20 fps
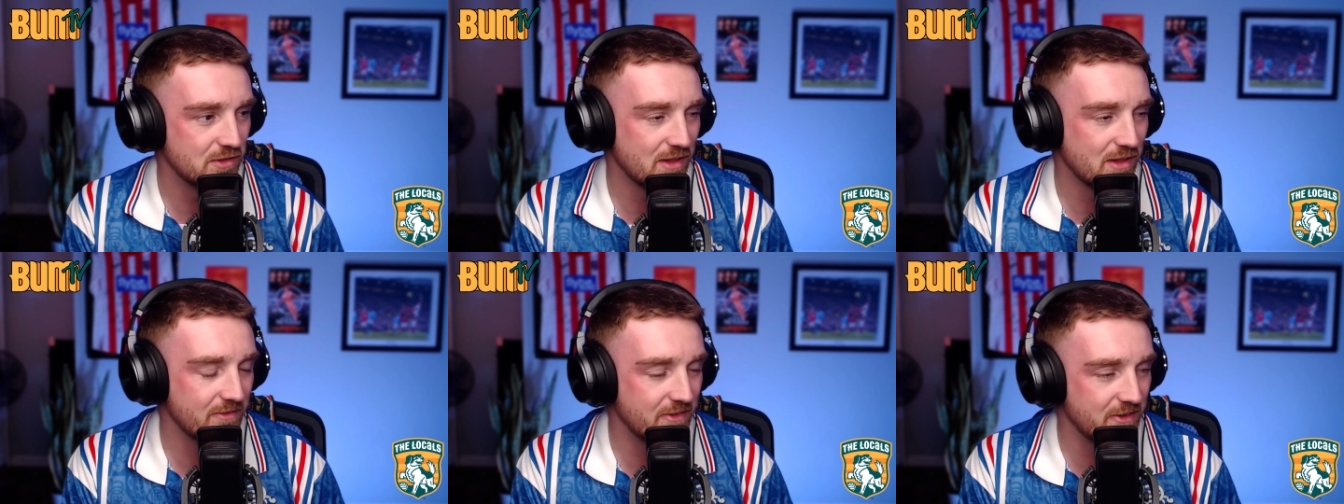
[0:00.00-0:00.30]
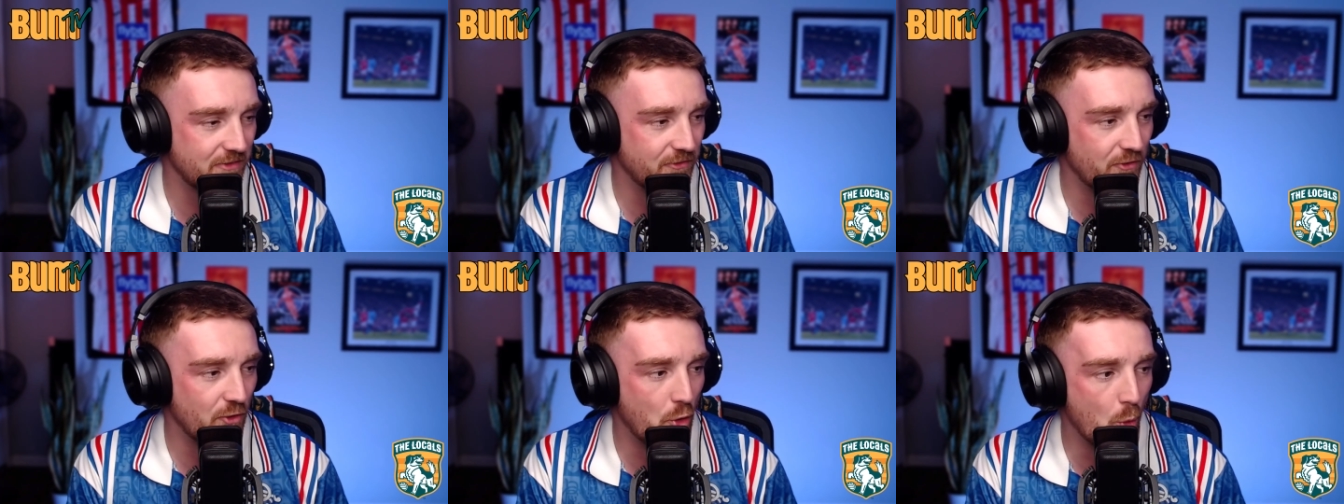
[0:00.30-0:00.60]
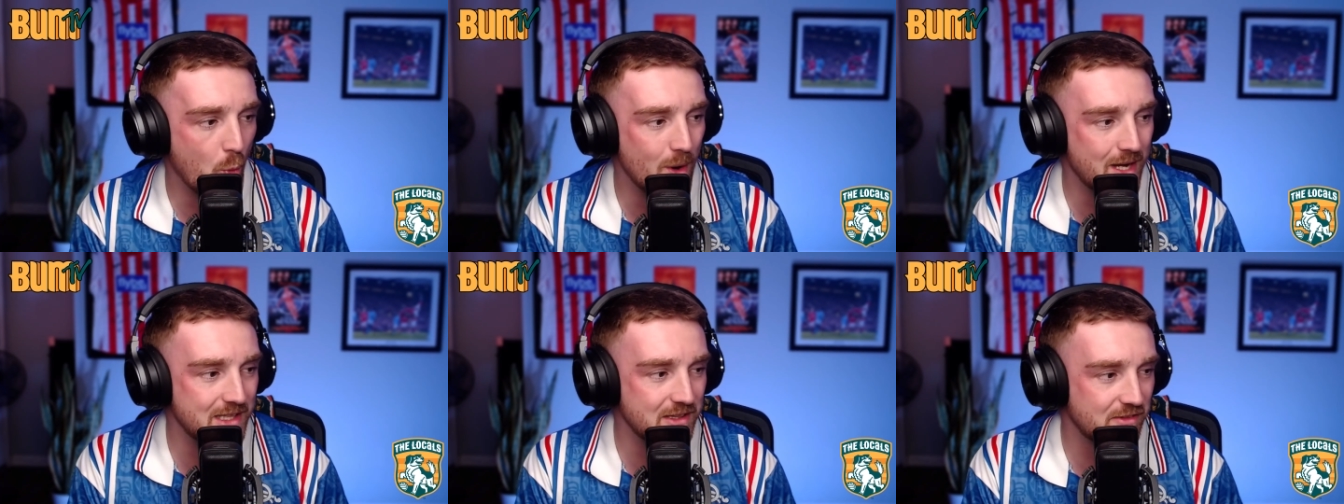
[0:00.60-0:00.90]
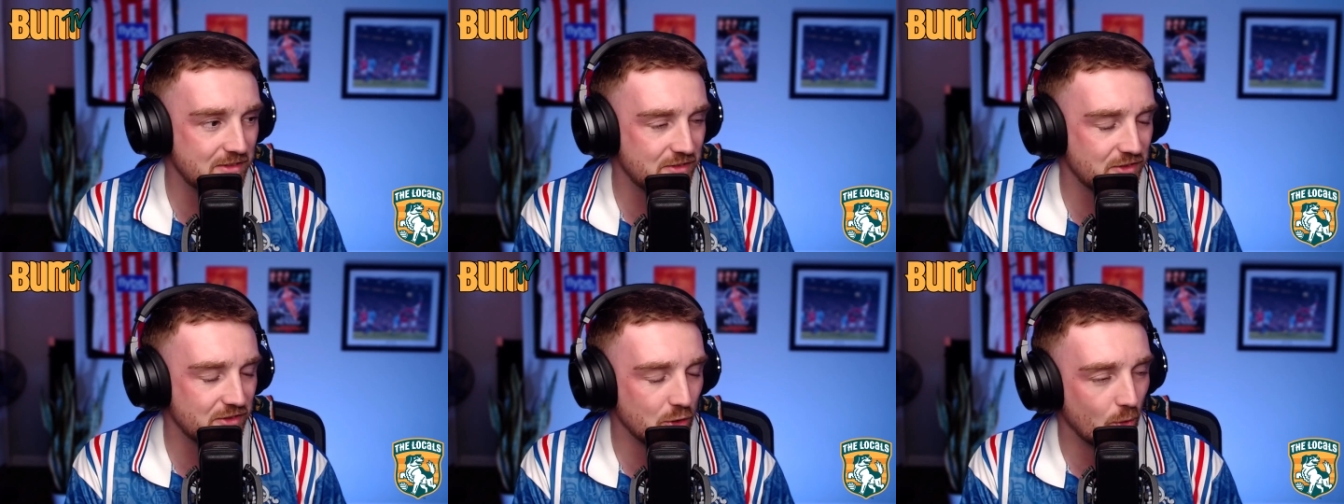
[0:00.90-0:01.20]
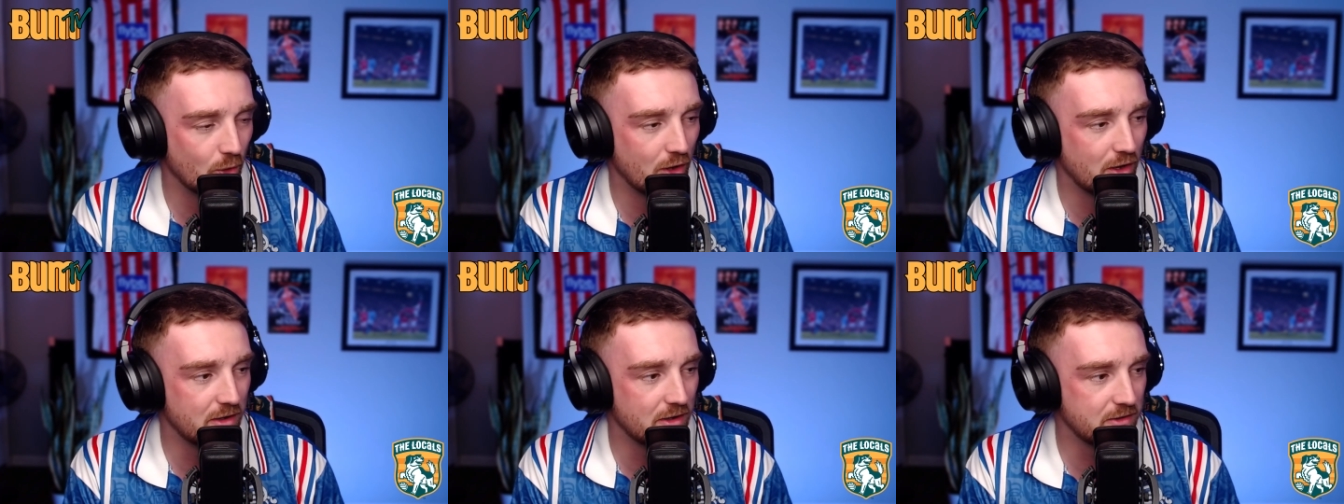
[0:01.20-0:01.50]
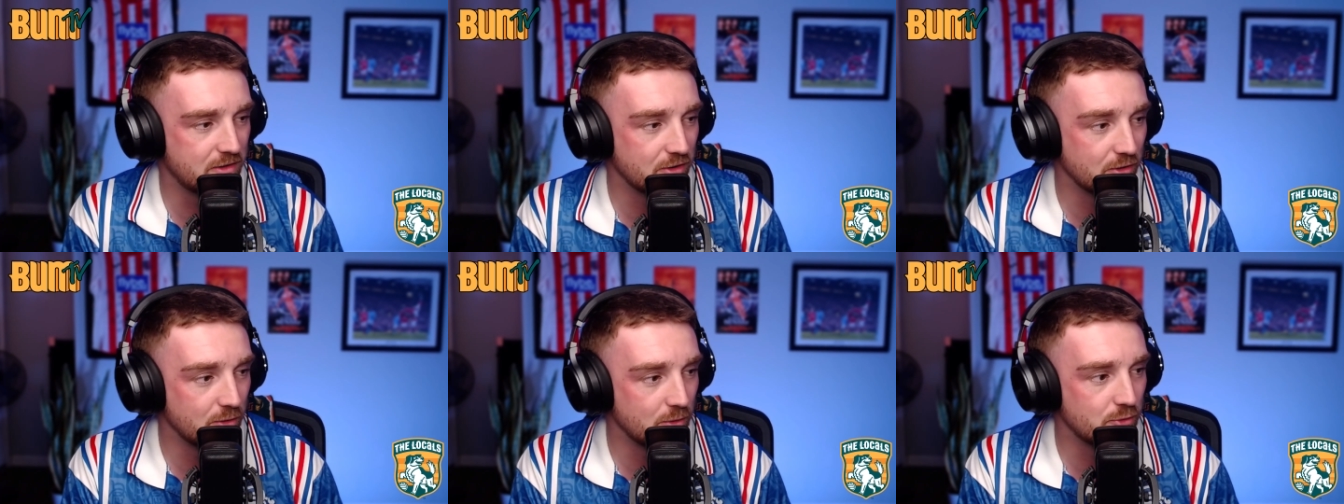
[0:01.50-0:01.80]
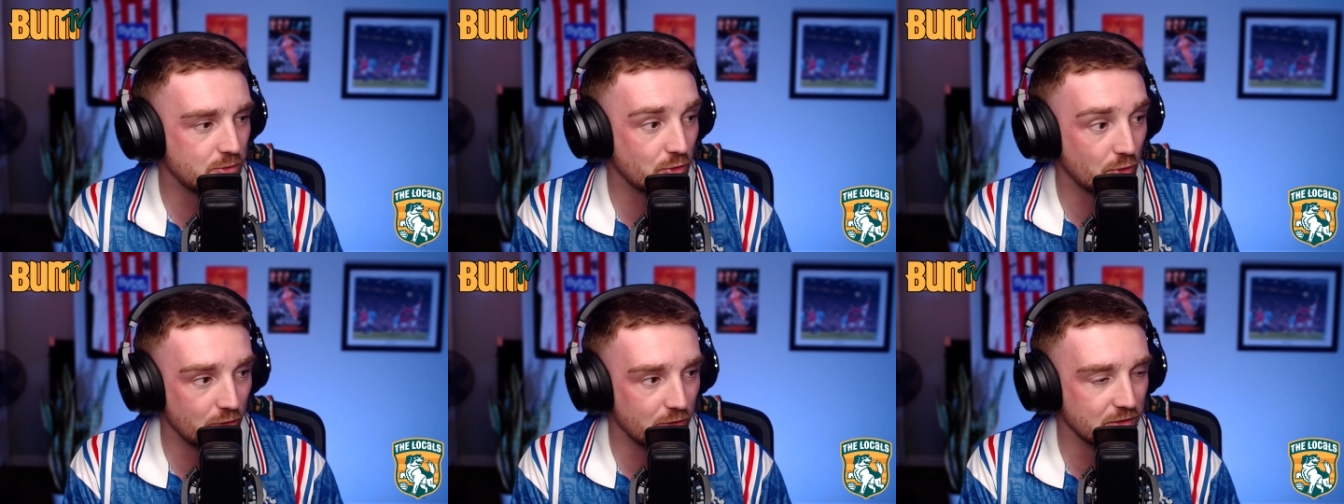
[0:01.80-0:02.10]
They've had four wins, two two
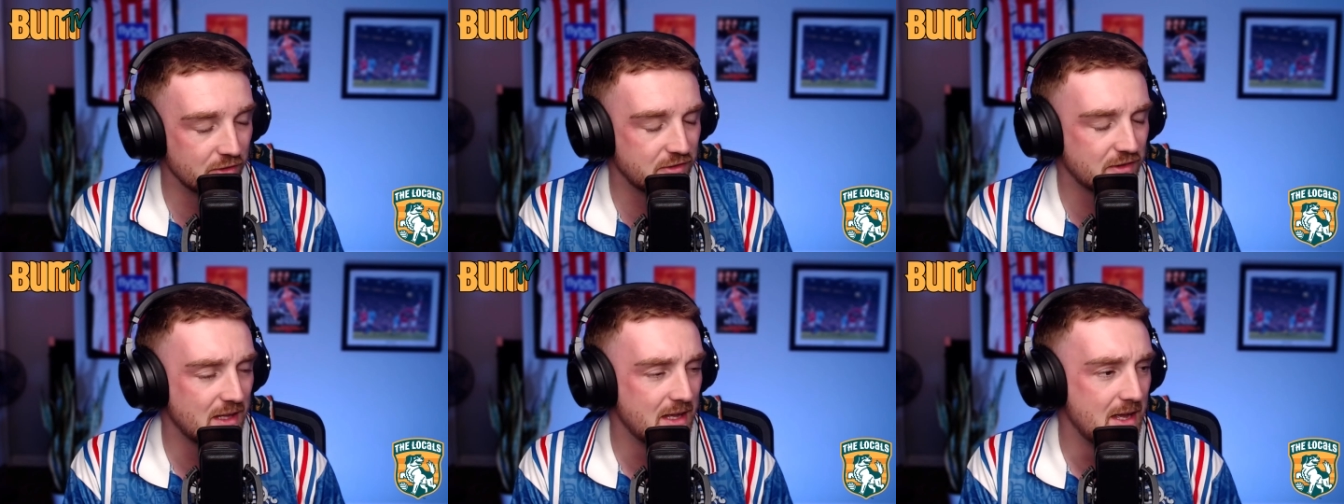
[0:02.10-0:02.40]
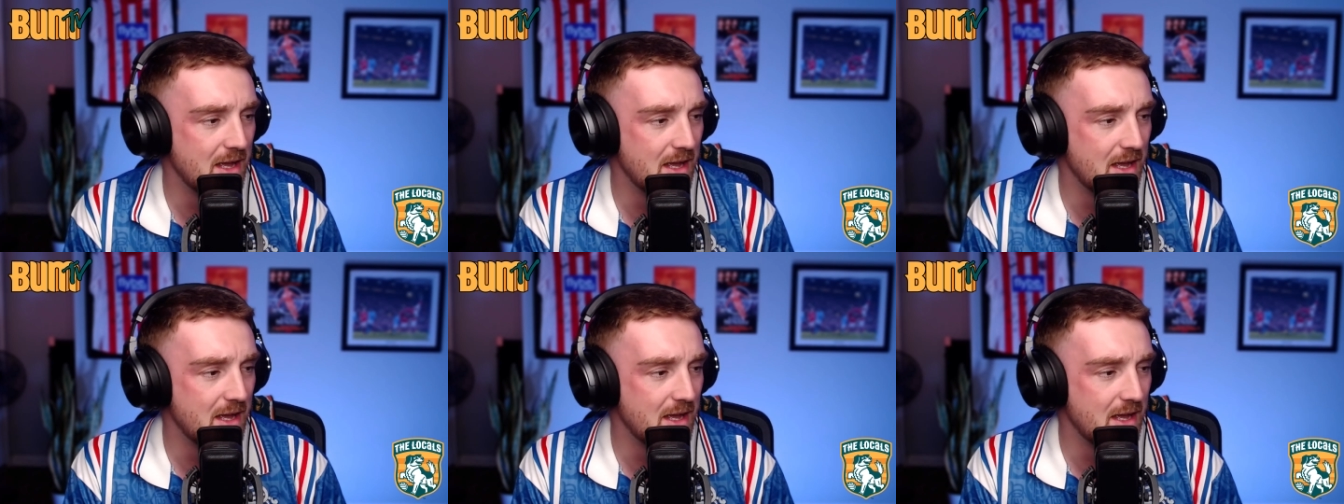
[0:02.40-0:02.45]
draws,